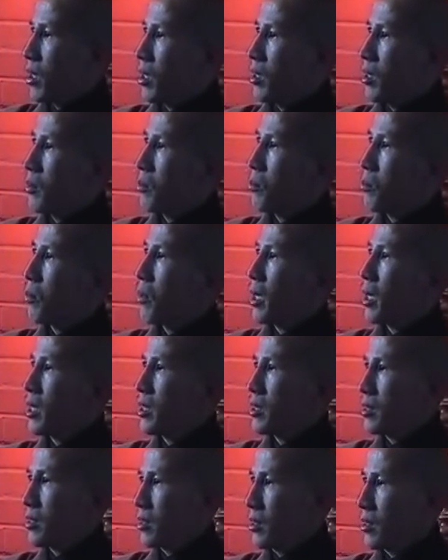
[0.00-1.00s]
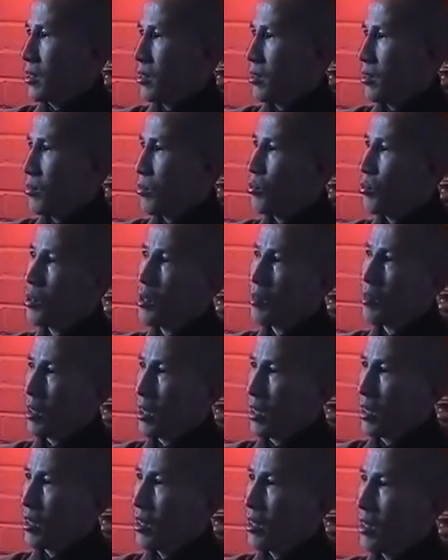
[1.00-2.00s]
we have unpleasant
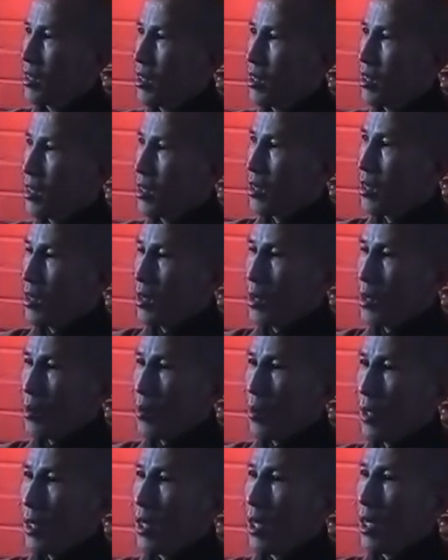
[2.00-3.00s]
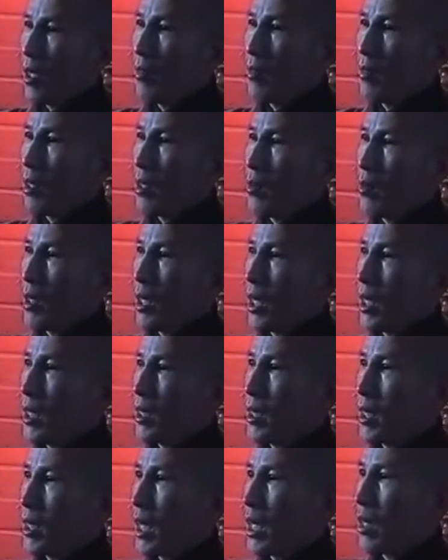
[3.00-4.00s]
feeling,
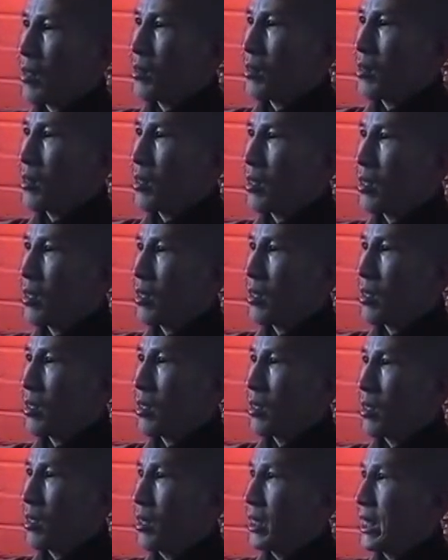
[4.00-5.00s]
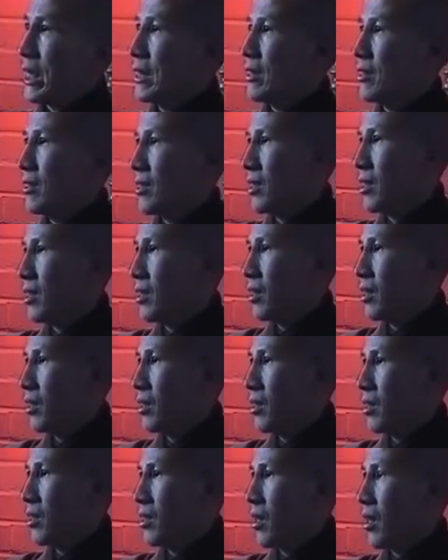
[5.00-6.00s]
whenever we encounter a
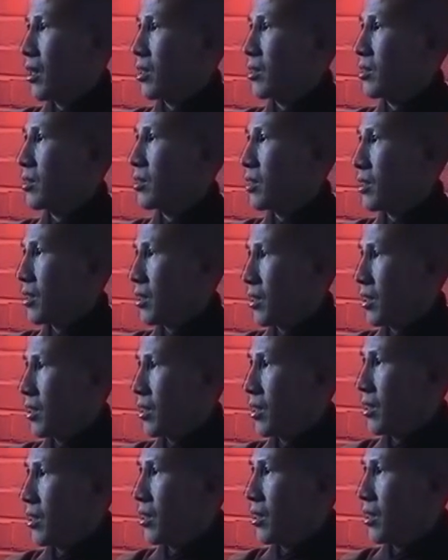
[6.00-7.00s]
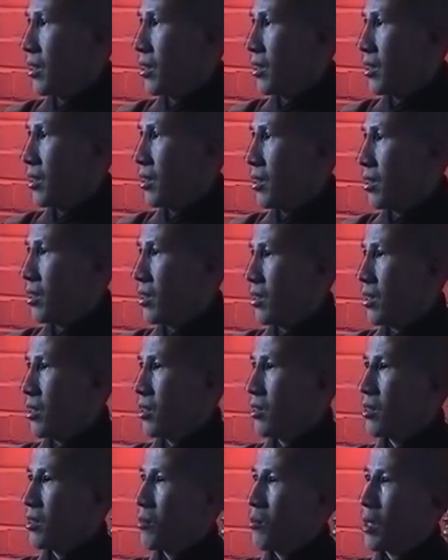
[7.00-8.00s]
disease or a sickness,
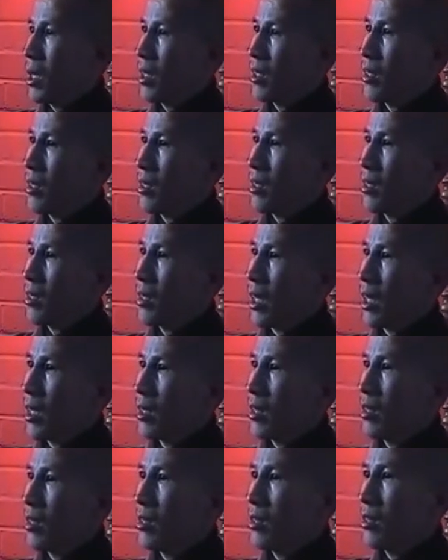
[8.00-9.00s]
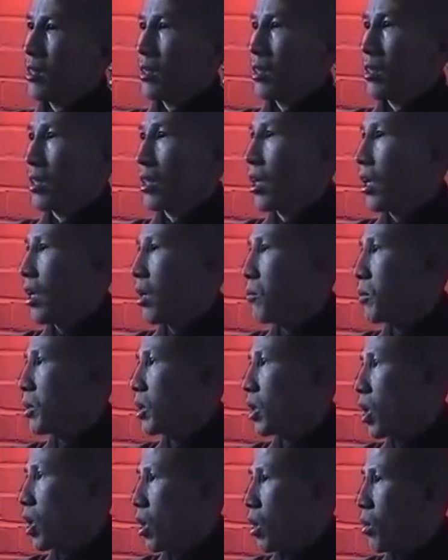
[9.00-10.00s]
doesn't matter that it's
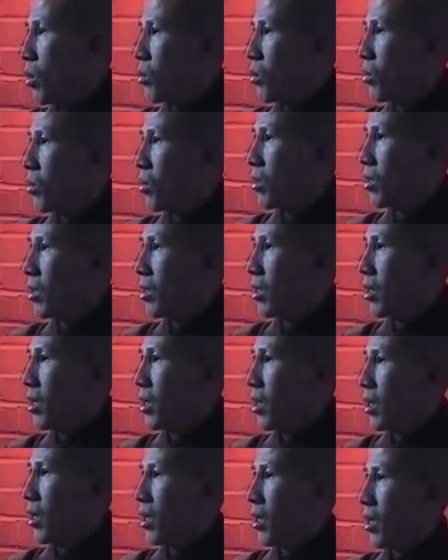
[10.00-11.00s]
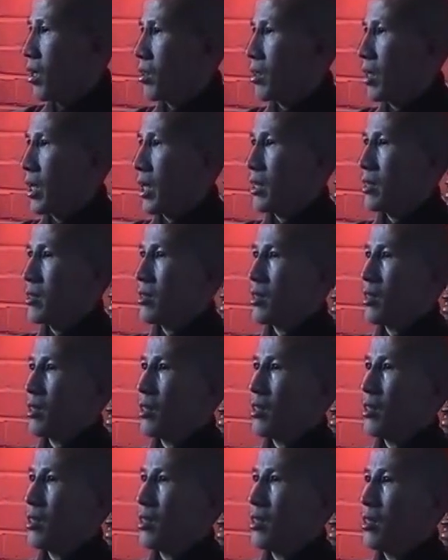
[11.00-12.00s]
just a common cold or
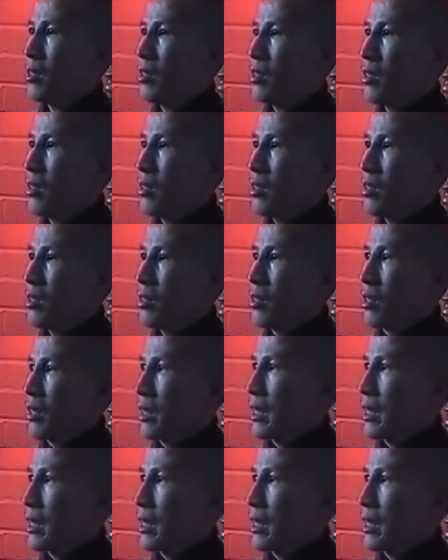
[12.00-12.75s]
that's a